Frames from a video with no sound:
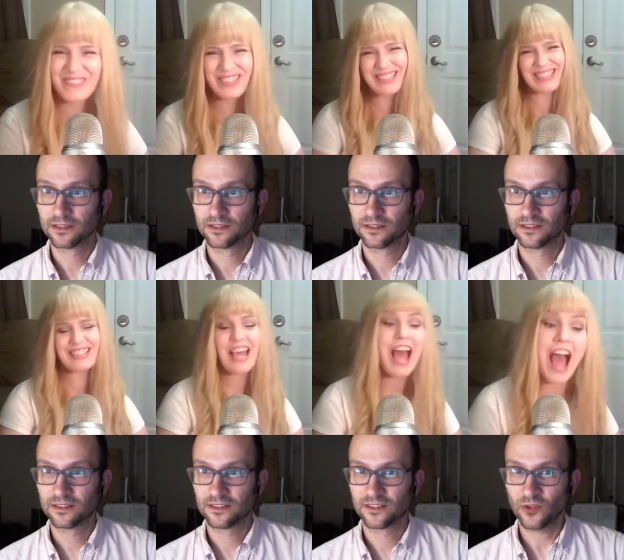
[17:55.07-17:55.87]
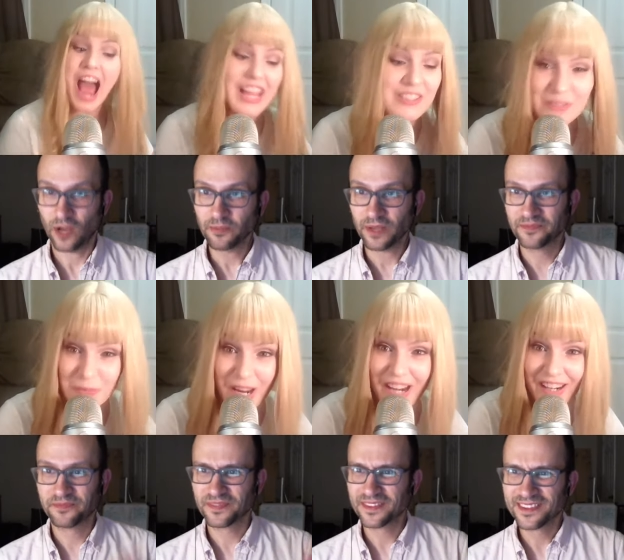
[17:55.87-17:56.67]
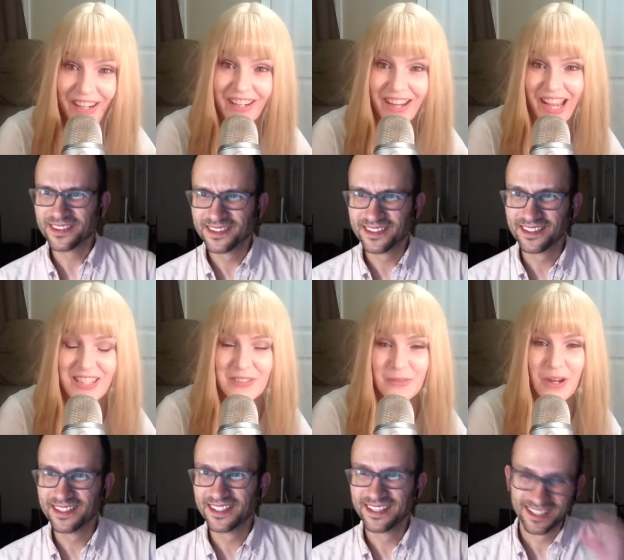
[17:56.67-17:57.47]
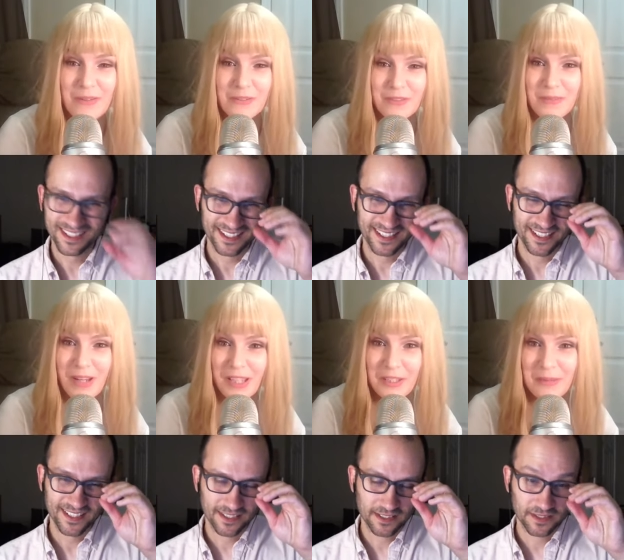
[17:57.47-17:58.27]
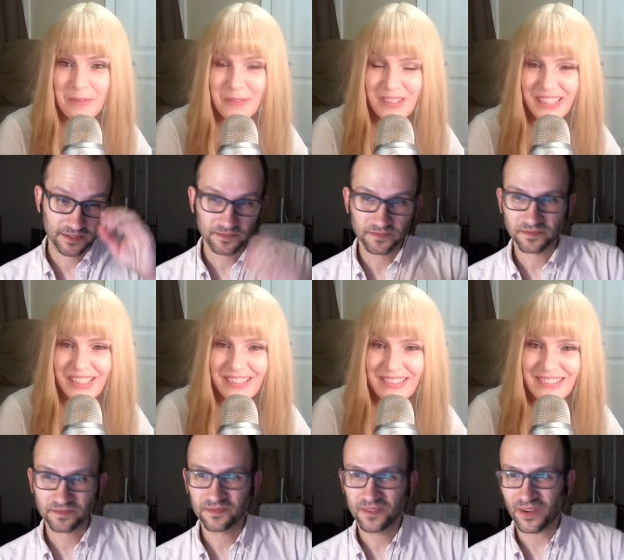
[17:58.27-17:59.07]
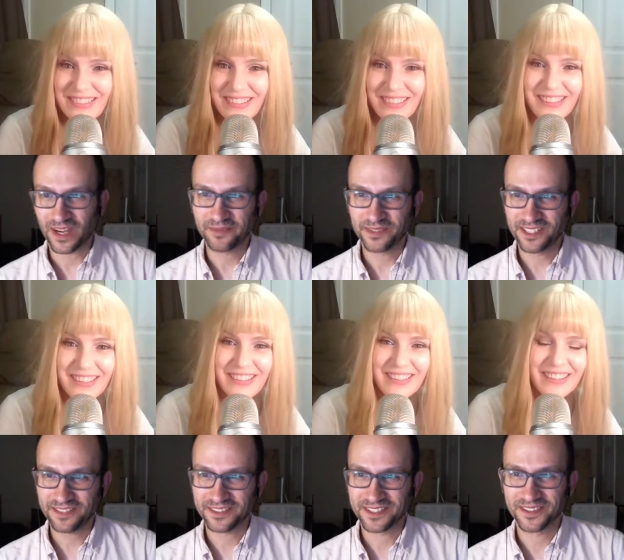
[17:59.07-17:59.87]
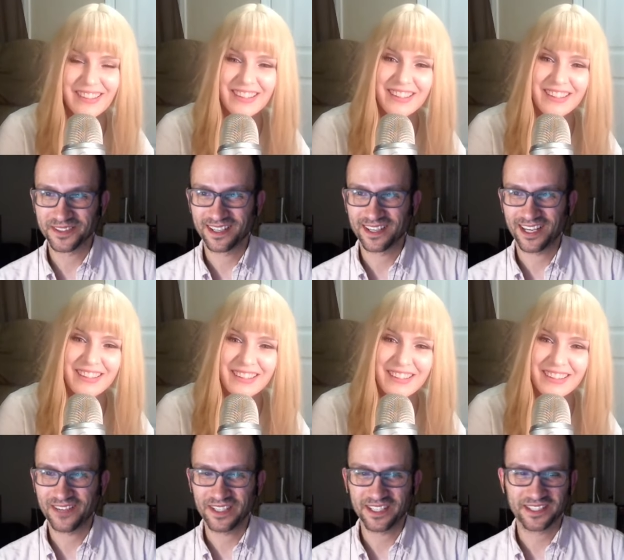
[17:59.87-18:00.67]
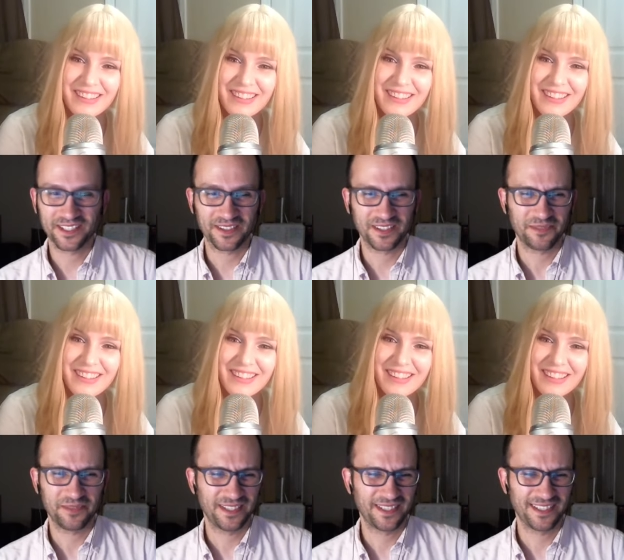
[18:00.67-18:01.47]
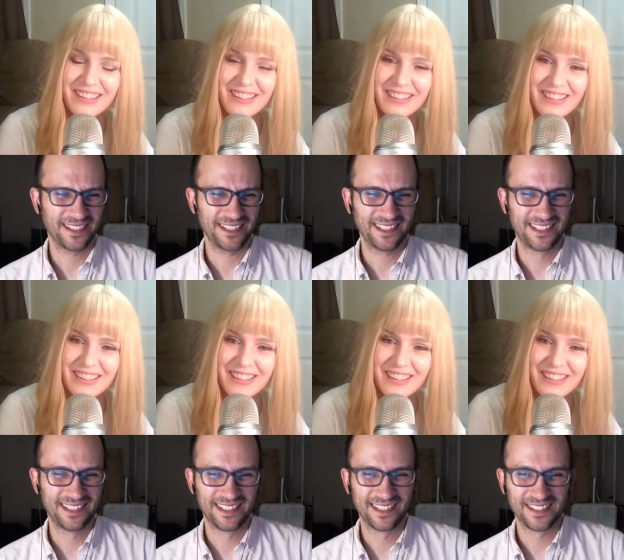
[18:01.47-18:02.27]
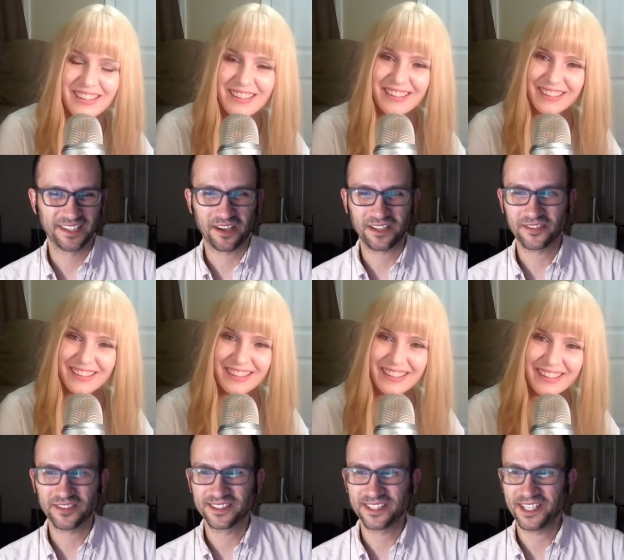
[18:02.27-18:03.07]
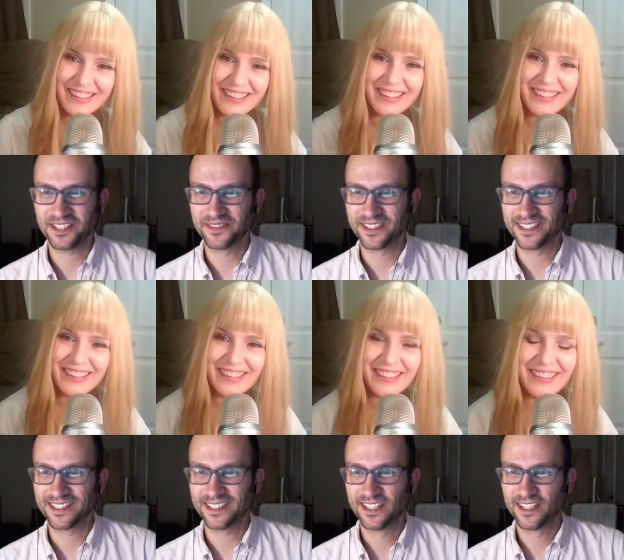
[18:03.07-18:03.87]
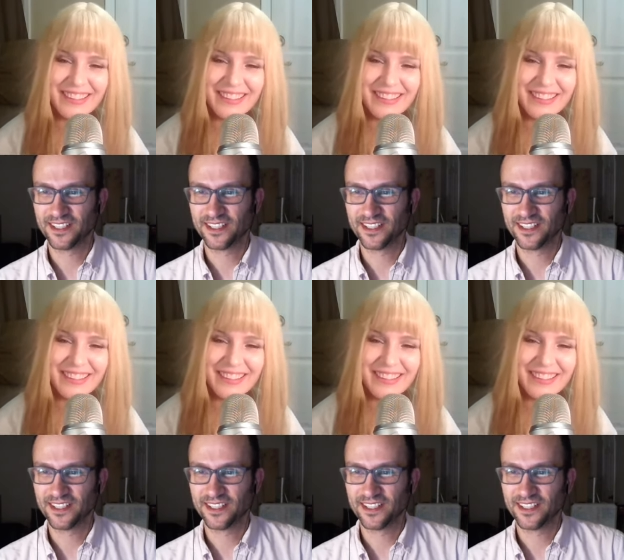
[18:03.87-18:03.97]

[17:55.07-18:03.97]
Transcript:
Speaker 1: machines. I no, swear. I, I, swear it was for the My Little Ponies.
Speaker 2: No, I believe you. I mean, it, it could have been uh, all off the same. Uh,